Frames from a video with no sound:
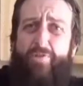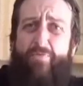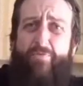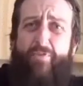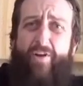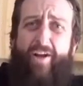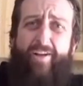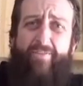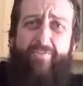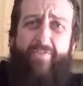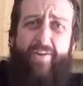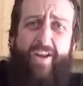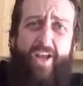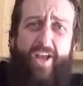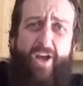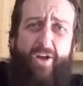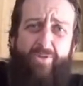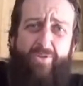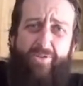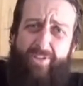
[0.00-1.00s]
some fucking
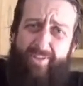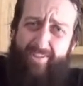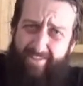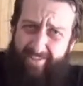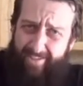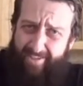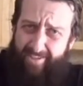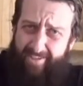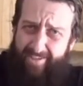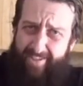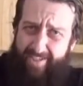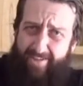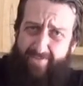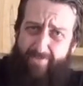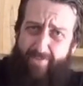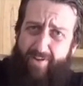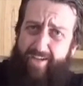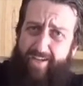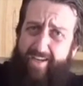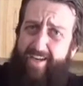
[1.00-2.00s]
videos. Let's see you
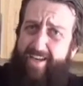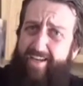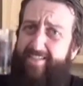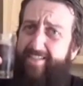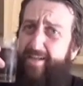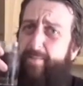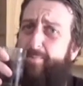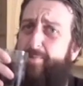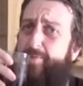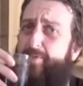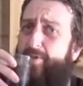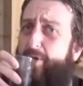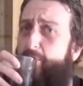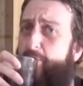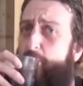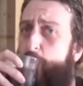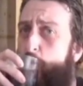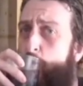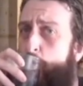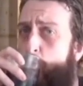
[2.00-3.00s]
fucking next episode.